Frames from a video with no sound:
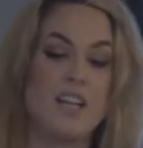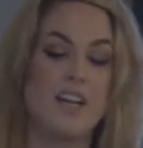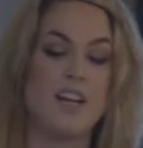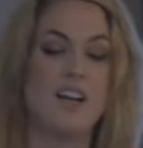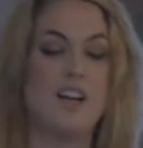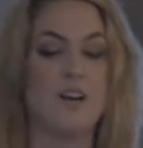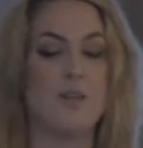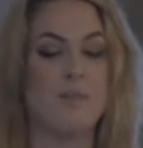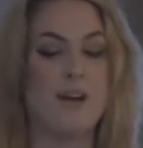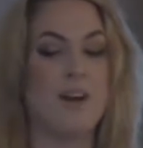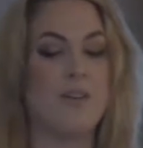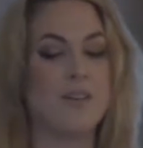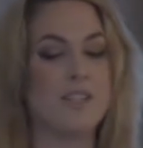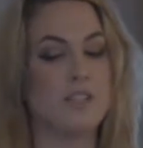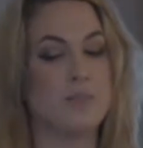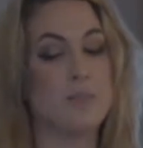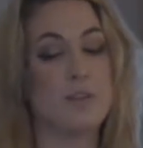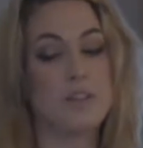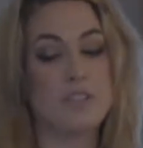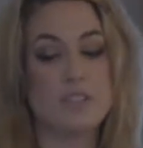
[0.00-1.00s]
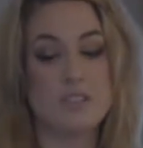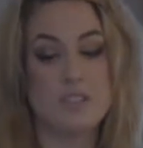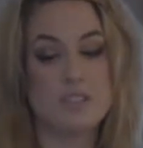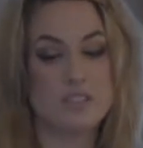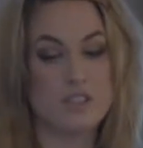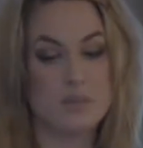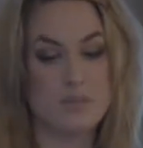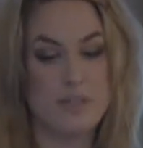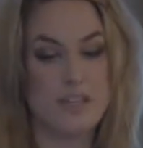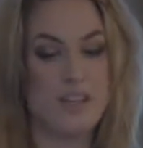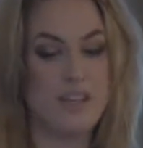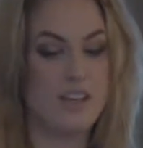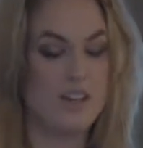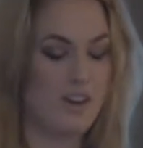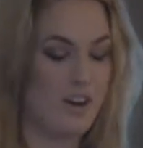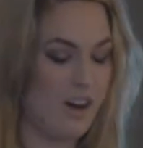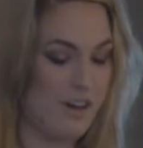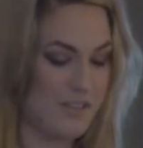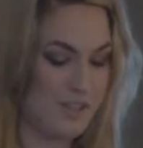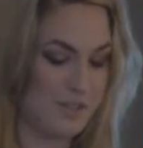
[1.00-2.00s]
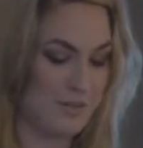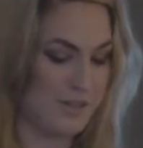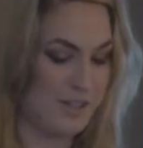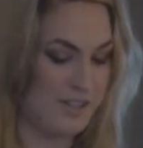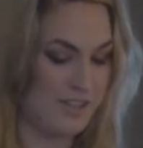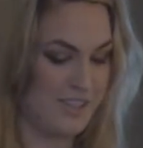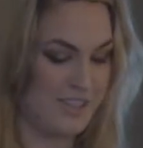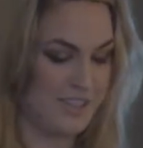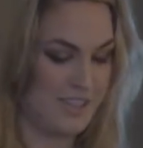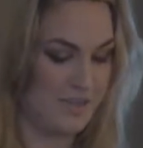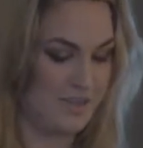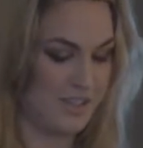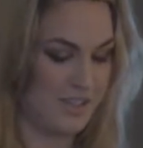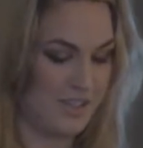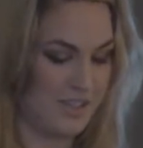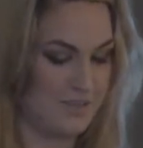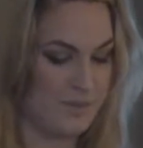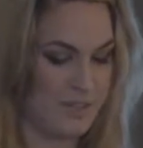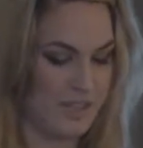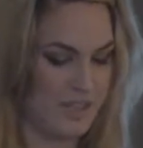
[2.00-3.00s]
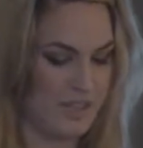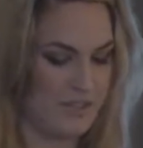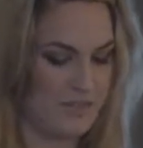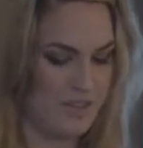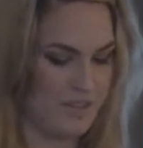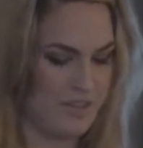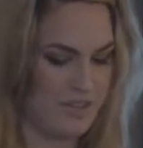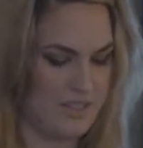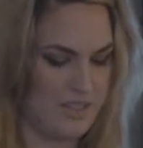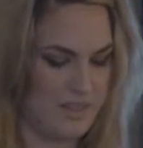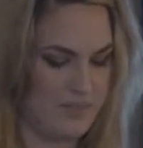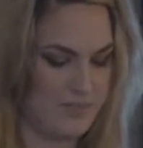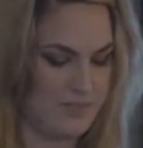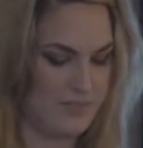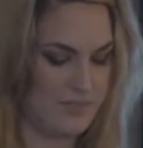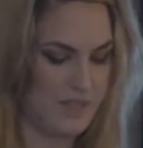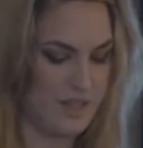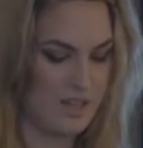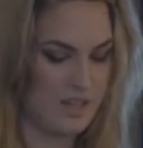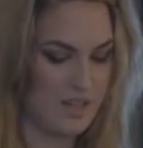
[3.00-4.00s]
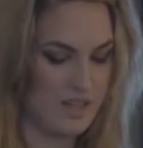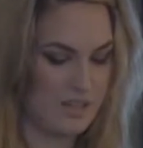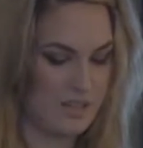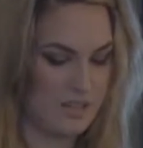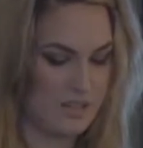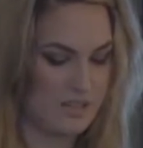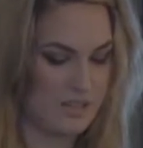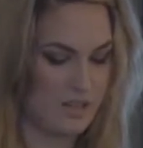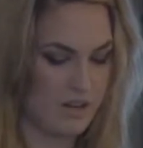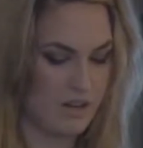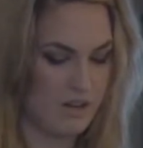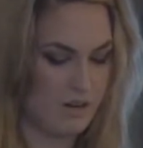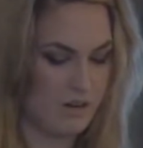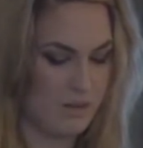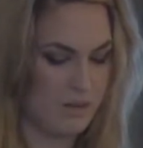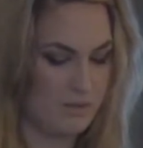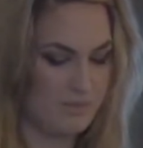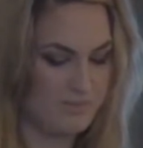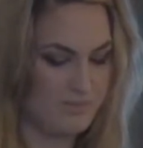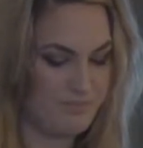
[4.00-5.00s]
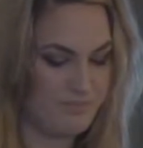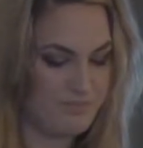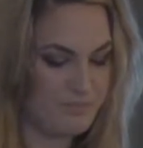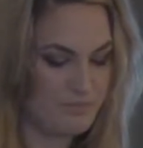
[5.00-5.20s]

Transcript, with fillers: um, how is it personal to me, all these questions that were just really confusing. So